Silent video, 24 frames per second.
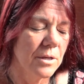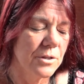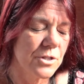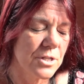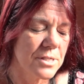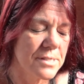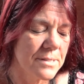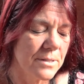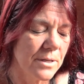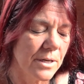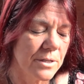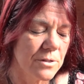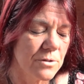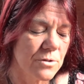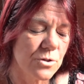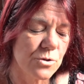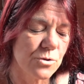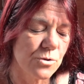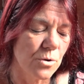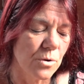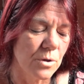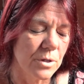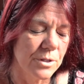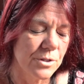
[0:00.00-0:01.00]
just like
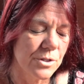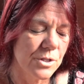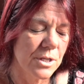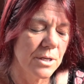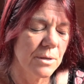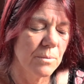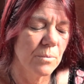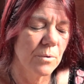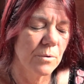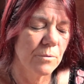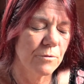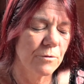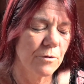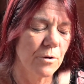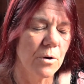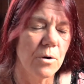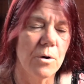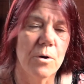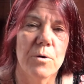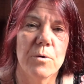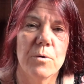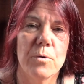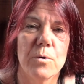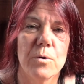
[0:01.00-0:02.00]
astrology, we've
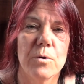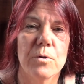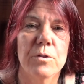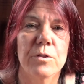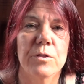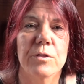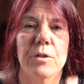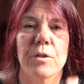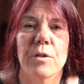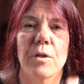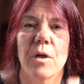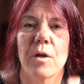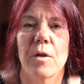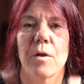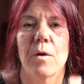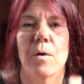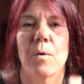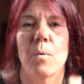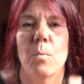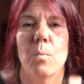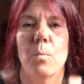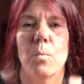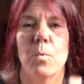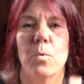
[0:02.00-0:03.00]
got earth,
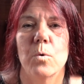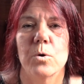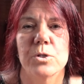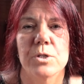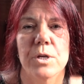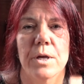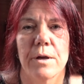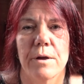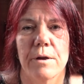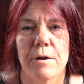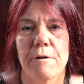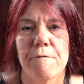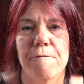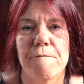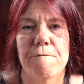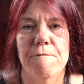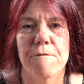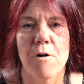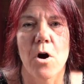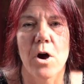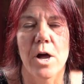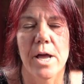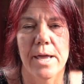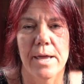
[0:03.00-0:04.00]
water,
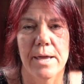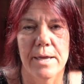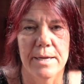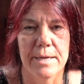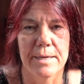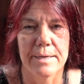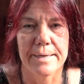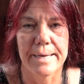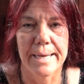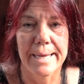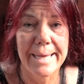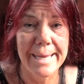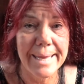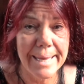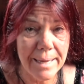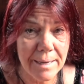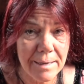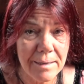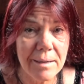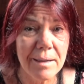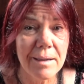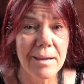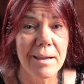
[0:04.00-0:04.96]
fire and air.